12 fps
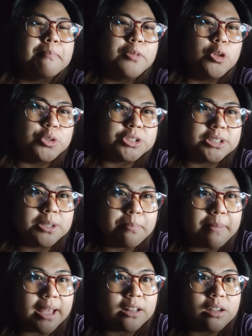use the
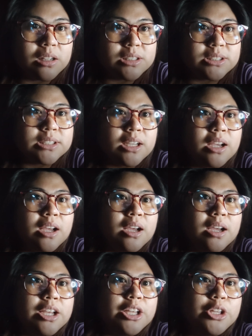pedals.
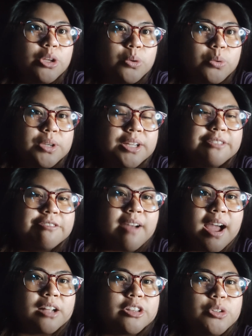You in
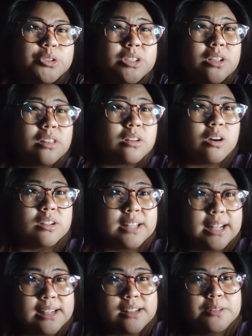fact use the
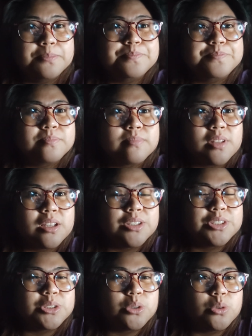throttle
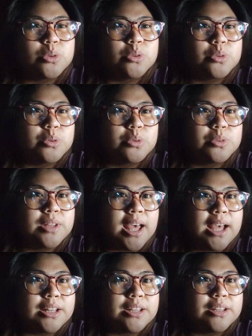so
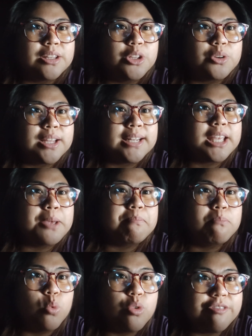that you can keep
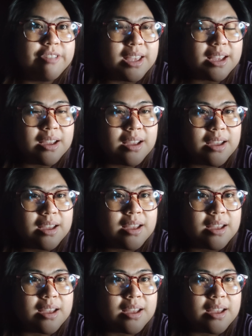moving.